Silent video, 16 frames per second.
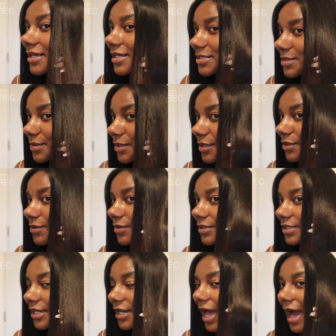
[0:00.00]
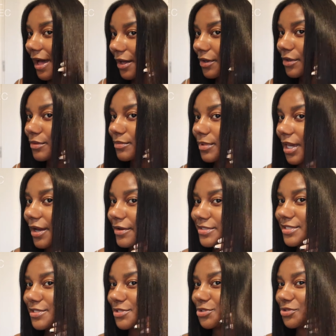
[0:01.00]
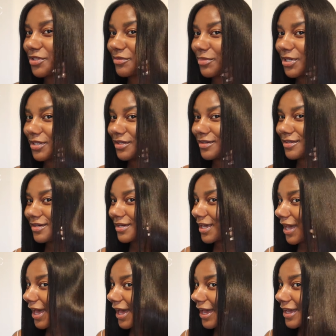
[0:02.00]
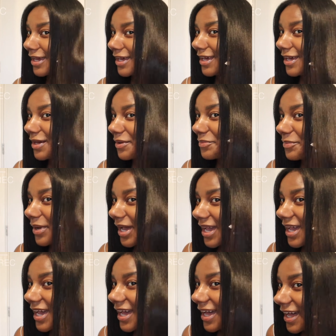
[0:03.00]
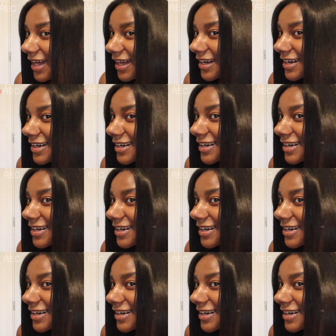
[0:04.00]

is what you call at-home keratin treatment, okay? My hair